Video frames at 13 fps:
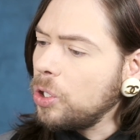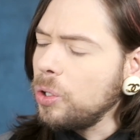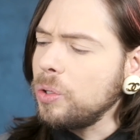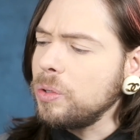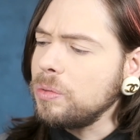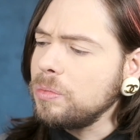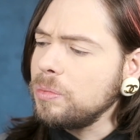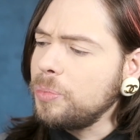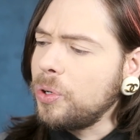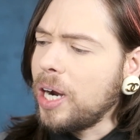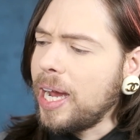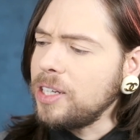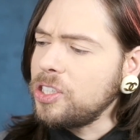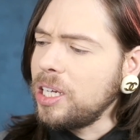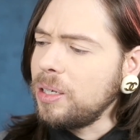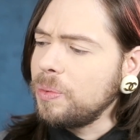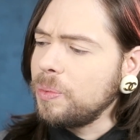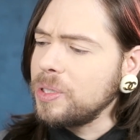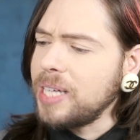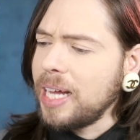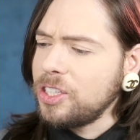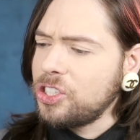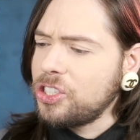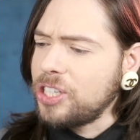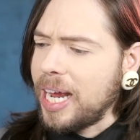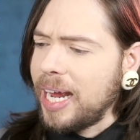Who? Poor hygiene? Was that
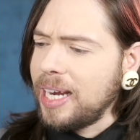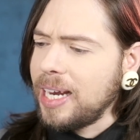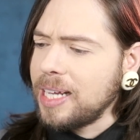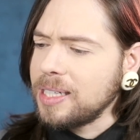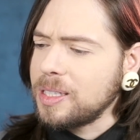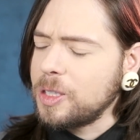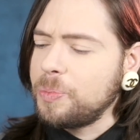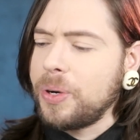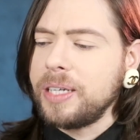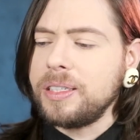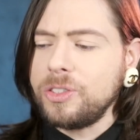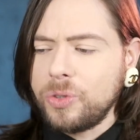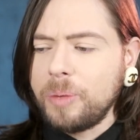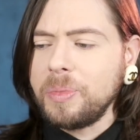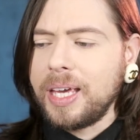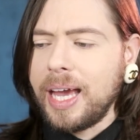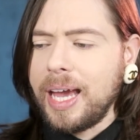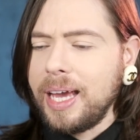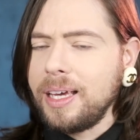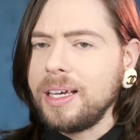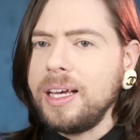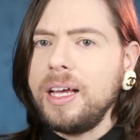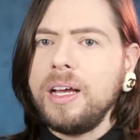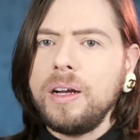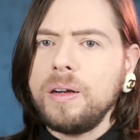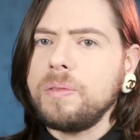shade? Asks Brendan to MK.
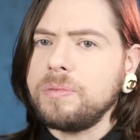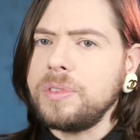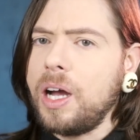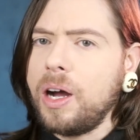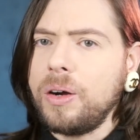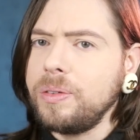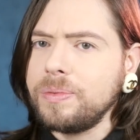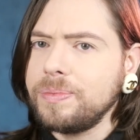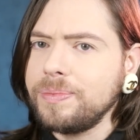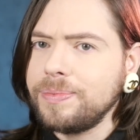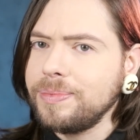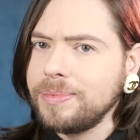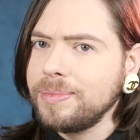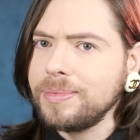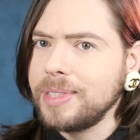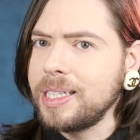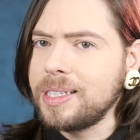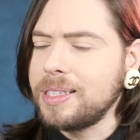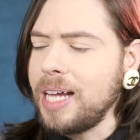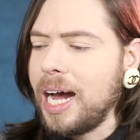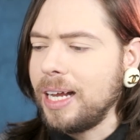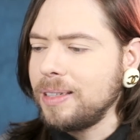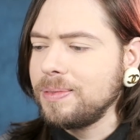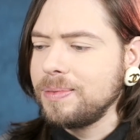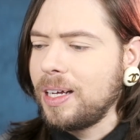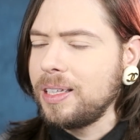No, it's
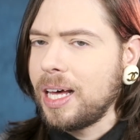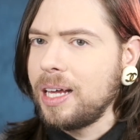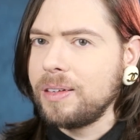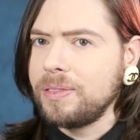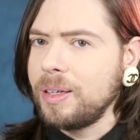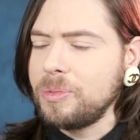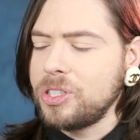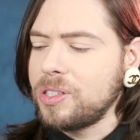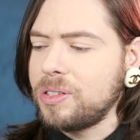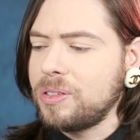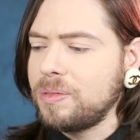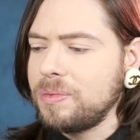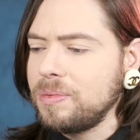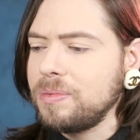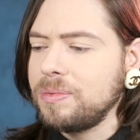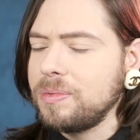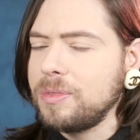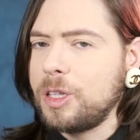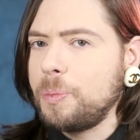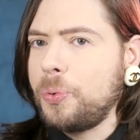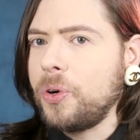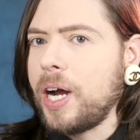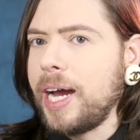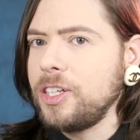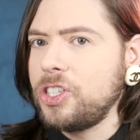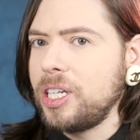not. A lot of them just, the poor
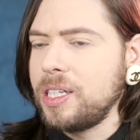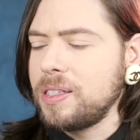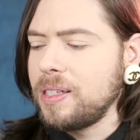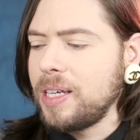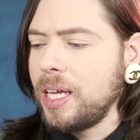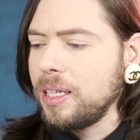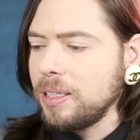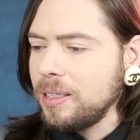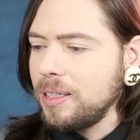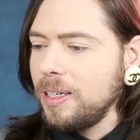hygiene is in.